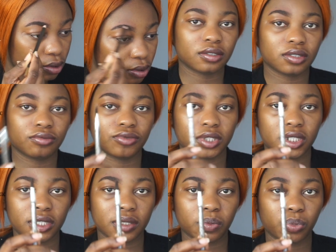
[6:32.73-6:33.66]
Going with
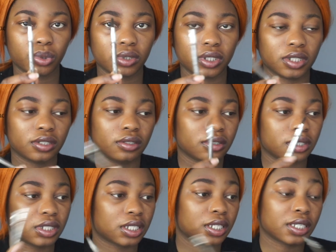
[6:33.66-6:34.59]
this pulley,
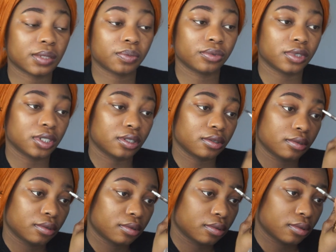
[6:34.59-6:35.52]
this and last pulley,
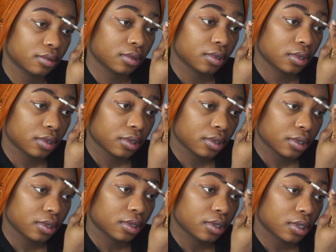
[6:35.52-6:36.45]

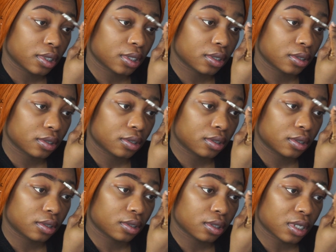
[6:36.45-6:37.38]
and
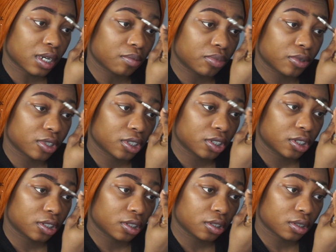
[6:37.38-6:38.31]
I
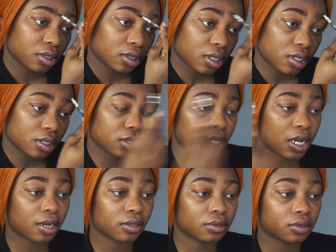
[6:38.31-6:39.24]
brush it
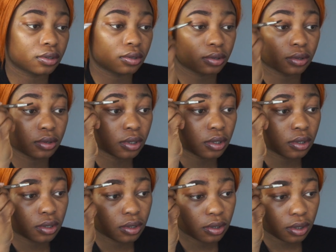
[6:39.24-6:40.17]
out.
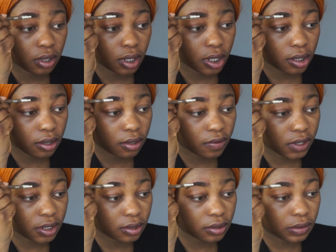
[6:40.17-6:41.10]
I go
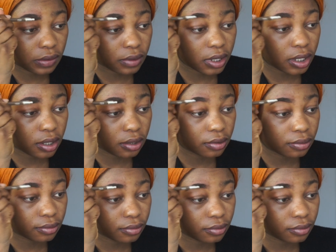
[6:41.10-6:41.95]
over this way.